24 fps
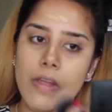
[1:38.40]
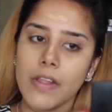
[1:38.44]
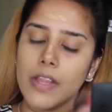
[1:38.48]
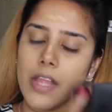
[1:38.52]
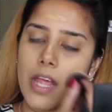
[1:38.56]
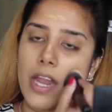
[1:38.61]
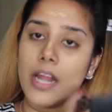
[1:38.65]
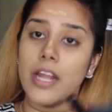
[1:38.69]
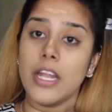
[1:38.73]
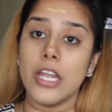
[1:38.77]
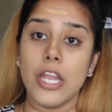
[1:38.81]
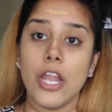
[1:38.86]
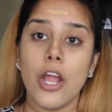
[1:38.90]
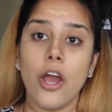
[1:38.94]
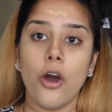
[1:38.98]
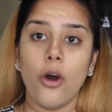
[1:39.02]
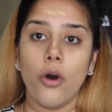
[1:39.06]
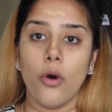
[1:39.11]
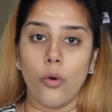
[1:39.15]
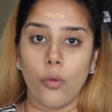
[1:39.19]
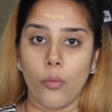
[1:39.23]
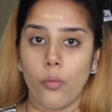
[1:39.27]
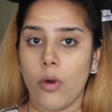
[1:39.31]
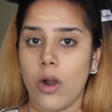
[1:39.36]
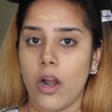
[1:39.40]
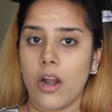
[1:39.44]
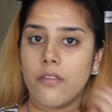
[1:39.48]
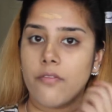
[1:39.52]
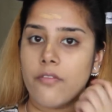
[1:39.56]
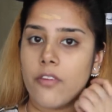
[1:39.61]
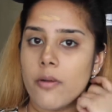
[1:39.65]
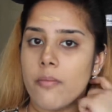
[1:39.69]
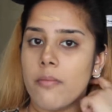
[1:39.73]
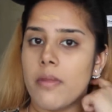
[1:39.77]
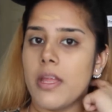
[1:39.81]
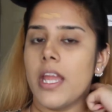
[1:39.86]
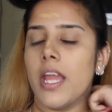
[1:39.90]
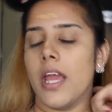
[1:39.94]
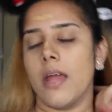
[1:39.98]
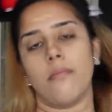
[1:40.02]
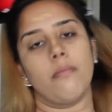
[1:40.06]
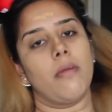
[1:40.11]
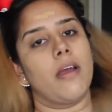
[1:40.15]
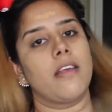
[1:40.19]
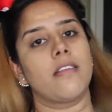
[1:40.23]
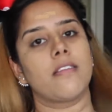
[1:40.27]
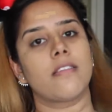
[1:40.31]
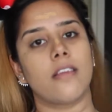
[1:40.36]
that I know work for me and
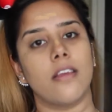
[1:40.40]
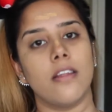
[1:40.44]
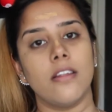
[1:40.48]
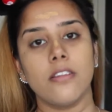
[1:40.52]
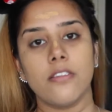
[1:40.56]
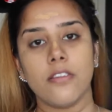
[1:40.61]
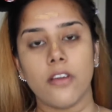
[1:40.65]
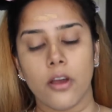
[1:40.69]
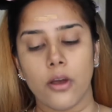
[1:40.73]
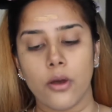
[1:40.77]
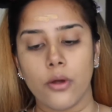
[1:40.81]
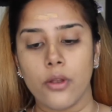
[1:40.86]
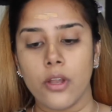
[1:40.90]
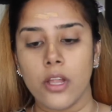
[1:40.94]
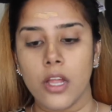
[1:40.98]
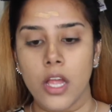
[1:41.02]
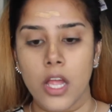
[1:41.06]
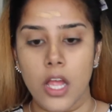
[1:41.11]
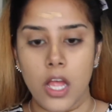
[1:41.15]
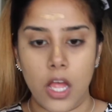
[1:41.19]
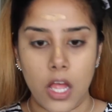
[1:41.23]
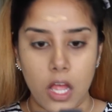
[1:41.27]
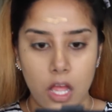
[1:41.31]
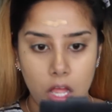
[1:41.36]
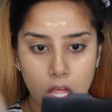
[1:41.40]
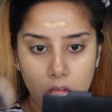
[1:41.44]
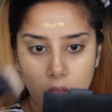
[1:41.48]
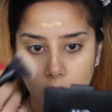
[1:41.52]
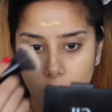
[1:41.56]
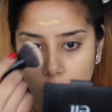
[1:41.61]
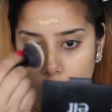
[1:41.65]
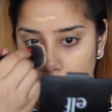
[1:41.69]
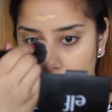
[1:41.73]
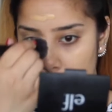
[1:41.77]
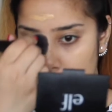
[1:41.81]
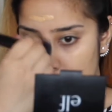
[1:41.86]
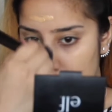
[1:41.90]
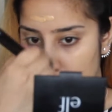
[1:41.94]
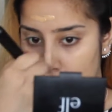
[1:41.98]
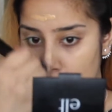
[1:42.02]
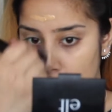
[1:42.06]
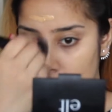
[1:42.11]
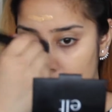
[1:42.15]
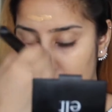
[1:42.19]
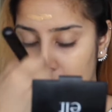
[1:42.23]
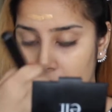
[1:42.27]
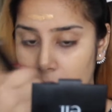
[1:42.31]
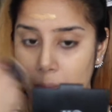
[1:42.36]
my skin tone, and
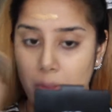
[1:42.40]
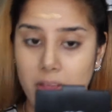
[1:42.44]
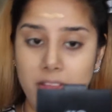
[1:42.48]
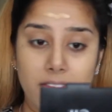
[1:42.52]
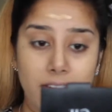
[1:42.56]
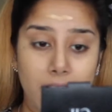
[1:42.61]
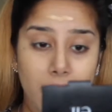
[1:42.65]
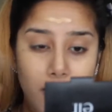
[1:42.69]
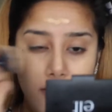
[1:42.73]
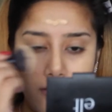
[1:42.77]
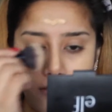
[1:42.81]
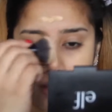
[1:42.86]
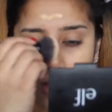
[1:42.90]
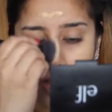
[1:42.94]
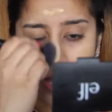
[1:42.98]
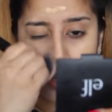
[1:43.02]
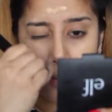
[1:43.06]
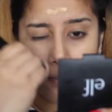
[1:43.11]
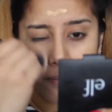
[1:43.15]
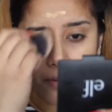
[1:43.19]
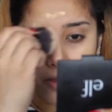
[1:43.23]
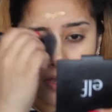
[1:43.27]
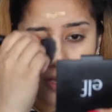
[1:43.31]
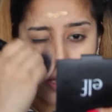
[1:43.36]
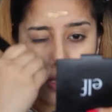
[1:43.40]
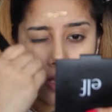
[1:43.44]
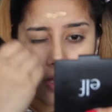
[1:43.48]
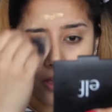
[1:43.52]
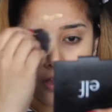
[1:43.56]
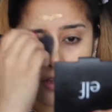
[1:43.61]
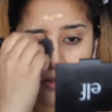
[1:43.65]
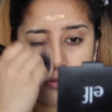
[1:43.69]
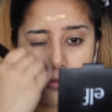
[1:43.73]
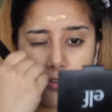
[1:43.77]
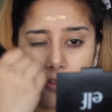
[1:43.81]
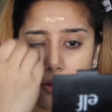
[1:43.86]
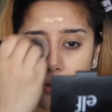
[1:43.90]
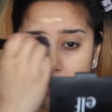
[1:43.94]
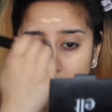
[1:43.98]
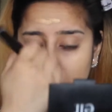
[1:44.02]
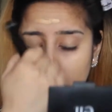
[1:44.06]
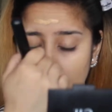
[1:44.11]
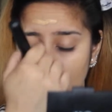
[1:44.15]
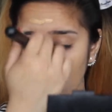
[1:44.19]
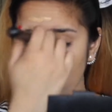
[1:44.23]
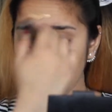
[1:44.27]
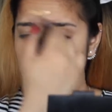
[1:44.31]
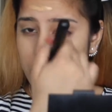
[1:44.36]
work for my skin type. So
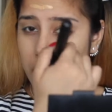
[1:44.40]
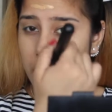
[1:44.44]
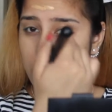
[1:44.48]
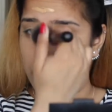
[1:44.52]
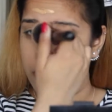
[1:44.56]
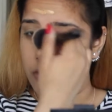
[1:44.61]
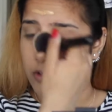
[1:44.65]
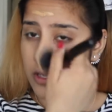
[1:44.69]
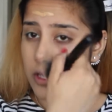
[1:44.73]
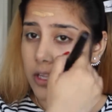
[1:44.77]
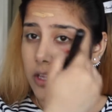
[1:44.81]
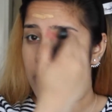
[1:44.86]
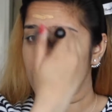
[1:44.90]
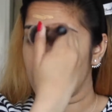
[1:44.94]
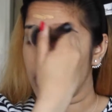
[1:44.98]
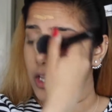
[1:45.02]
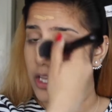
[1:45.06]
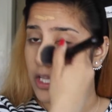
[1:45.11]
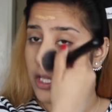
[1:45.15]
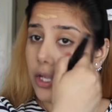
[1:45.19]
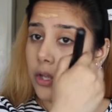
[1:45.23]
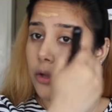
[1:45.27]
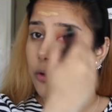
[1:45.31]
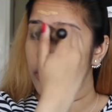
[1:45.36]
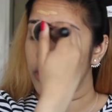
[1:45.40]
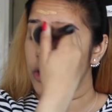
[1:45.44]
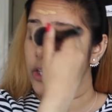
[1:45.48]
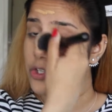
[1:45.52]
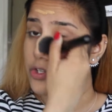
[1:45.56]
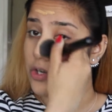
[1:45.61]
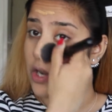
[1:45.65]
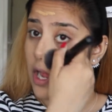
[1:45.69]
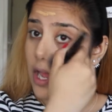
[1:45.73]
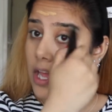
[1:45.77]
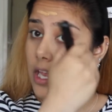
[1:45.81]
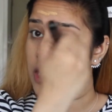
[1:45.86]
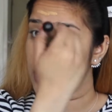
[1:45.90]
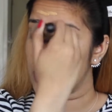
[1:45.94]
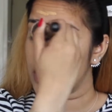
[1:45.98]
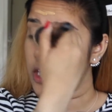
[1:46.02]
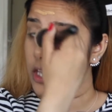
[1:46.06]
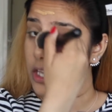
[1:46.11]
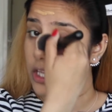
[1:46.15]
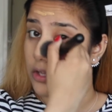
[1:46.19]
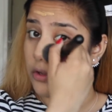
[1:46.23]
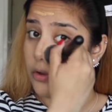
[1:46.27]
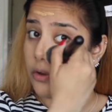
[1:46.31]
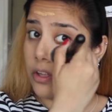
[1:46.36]
I don't want to use anything new or try
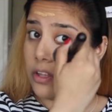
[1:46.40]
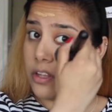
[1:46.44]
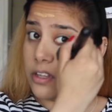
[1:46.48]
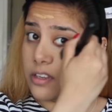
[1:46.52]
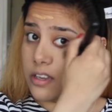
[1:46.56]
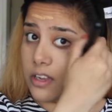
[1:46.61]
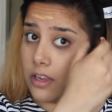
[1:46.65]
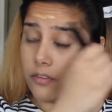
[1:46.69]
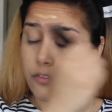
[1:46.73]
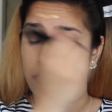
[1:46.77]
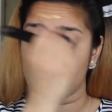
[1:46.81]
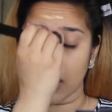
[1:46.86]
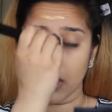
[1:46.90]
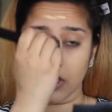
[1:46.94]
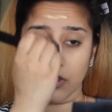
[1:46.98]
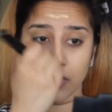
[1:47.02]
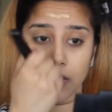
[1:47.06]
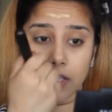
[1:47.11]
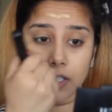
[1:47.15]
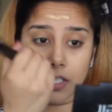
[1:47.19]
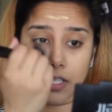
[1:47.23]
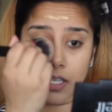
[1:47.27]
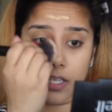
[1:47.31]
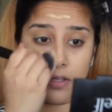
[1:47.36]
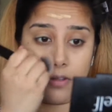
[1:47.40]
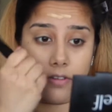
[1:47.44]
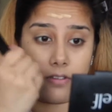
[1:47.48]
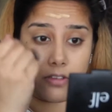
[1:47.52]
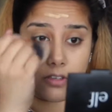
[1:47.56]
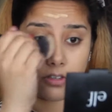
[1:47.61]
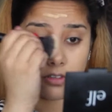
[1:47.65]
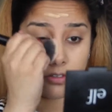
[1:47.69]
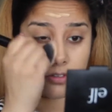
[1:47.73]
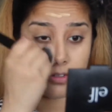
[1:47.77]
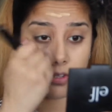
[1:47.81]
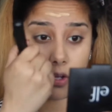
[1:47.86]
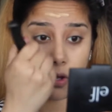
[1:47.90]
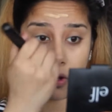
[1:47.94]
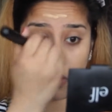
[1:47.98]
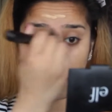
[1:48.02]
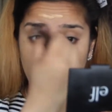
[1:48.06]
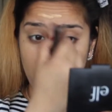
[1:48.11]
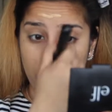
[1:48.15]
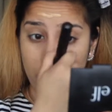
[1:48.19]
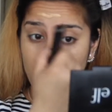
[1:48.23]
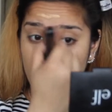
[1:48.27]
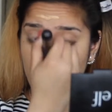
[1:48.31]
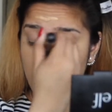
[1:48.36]
anything new on the day of graduations, just
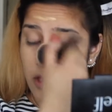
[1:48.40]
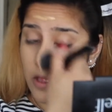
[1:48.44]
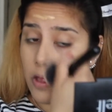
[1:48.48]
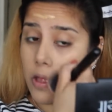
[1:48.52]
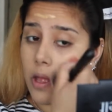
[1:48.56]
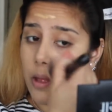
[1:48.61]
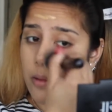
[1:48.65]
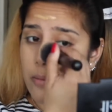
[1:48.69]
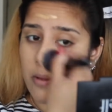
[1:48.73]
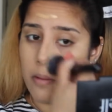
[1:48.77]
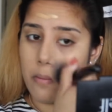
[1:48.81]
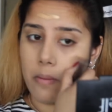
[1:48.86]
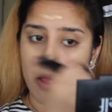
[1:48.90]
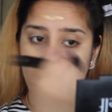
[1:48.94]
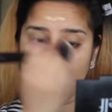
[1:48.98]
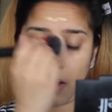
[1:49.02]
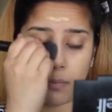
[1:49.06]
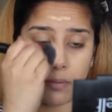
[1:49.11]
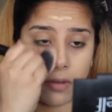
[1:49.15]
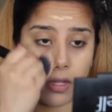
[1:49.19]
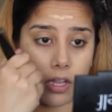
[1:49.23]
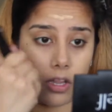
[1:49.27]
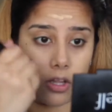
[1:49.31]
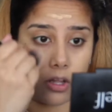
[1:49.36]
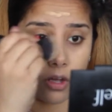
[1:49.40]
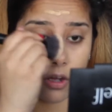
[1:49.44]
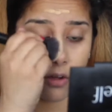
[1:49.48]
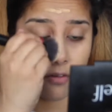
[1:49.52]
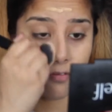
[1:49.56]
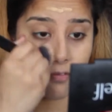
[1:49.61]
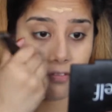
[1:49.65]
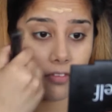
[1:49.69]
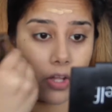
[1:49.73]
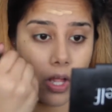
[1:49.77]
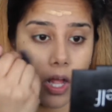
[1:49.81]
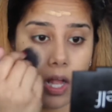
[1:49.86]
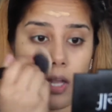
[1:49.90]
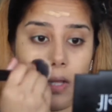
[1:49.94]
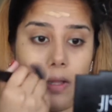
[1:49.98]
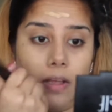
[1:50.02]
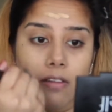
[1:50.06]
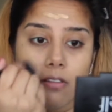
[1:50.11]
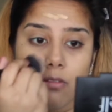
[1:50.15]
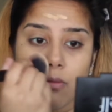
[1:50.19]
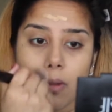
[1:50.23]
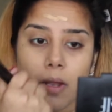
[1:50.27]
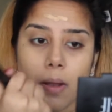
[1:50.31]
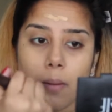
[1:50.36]
so my makeup can look
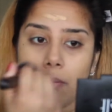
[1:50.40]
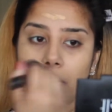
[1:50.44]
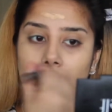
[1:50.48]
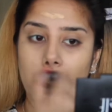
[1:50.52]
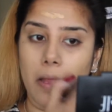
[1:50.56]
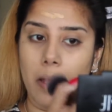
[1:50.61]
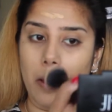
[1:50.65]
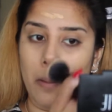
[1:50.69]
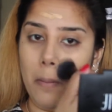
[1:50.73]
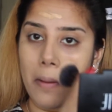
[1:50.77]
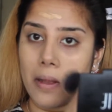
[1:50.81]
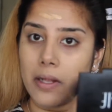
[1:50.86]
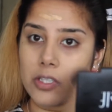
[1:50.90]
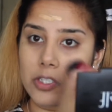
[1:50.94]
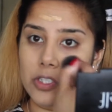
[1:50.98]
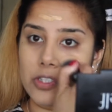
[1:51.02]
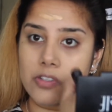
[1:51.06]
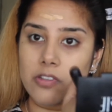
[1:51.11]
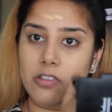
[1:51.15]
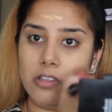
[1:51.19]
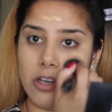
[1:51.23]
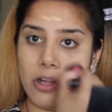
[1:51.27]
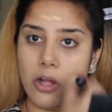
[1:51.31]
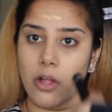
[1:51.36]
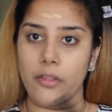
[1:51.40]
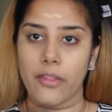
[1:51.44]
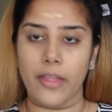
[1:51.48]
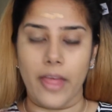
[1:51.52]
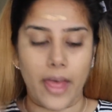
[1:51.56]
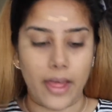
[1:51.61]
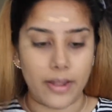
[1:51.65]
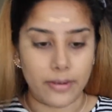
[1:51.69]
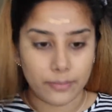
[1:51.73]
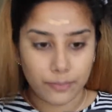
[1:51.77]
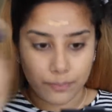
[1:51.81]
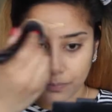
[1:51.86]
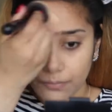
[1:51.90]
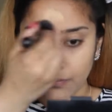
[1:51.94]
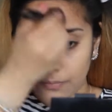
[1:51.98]
flawless when I'm taking pictures and all that.